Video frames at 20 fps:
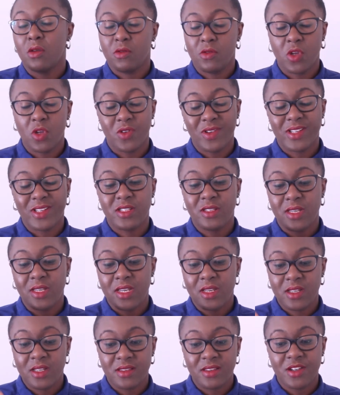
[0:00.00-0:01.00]
No, it's
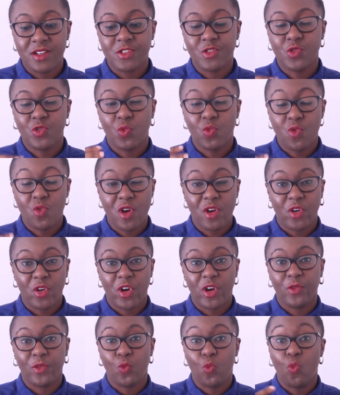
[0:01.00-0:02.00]
easier to work
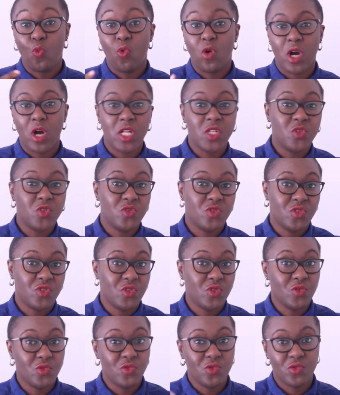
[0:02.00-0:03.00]
on 1 to
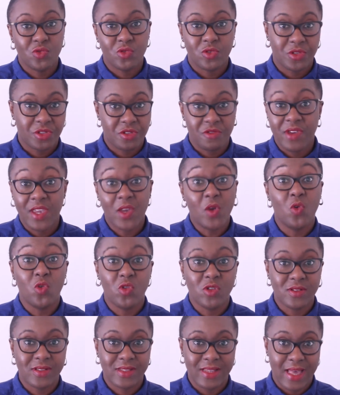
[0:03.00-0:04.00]
2 or 3
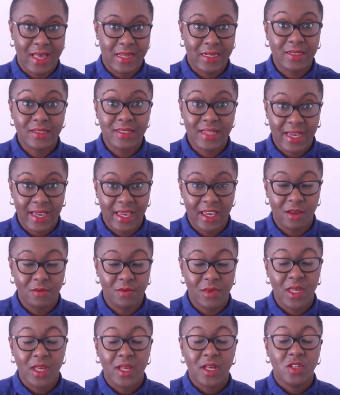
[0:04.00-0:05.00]
goals at a time.